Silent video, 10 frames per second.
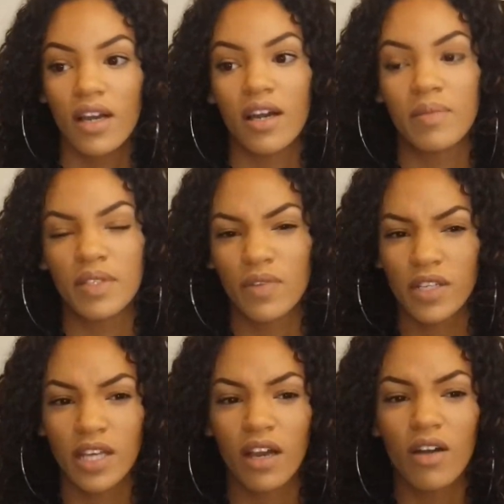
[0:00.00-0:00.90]
As far
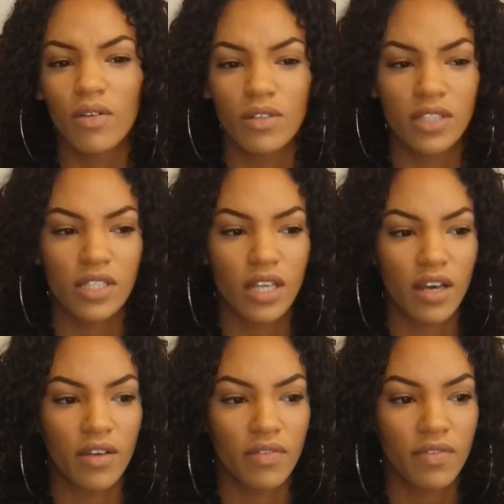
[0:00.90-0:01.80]
as like uncles and
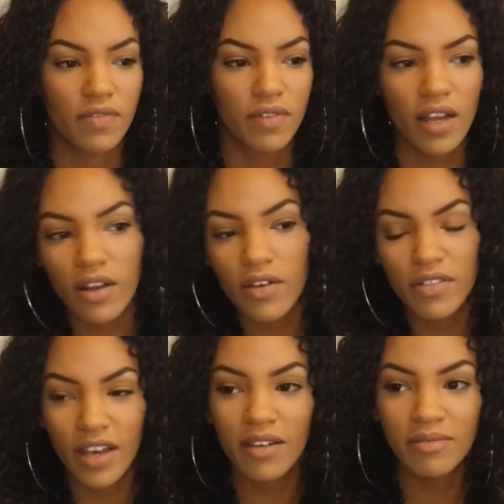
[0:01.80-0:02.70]
stuff, I know
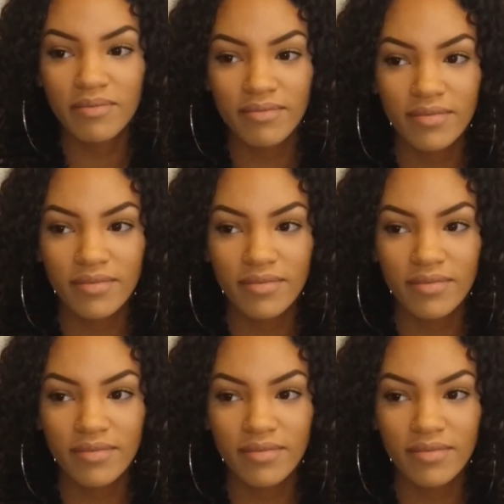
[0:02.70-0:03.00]
them.